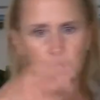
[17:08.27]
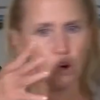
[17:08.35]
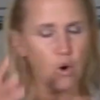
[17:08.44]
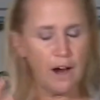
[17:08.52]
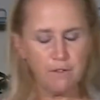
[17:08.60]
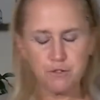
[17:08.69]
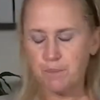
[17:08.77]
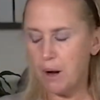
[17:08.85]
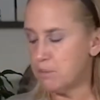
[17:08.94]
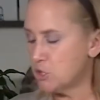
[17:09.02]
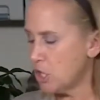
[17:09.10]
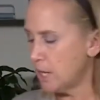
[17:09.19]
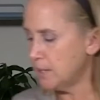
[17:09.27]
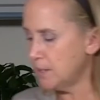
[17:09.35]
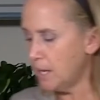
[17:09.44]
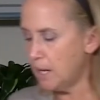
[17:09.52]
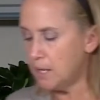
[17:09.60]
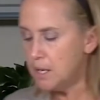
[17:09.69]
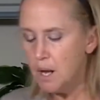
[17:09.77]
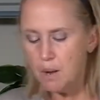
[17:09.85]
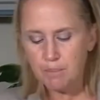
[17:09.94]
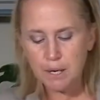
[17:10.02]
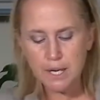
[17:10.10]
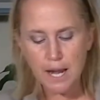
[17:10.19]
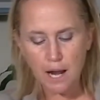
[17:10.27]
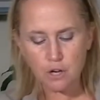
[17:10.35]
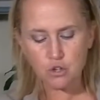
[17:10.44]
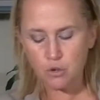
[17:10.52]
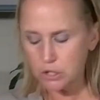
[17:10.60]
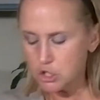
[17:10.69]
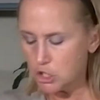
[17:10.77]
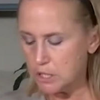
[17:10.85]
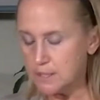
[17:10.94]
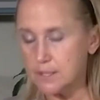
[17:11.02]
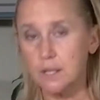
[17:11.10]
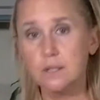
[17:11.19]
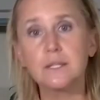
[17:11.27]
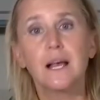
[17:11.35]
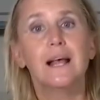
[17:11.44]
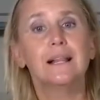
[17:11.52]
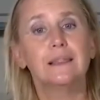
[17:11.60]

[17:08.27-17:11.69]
Kraft Parmesan in the can, but natural cheeses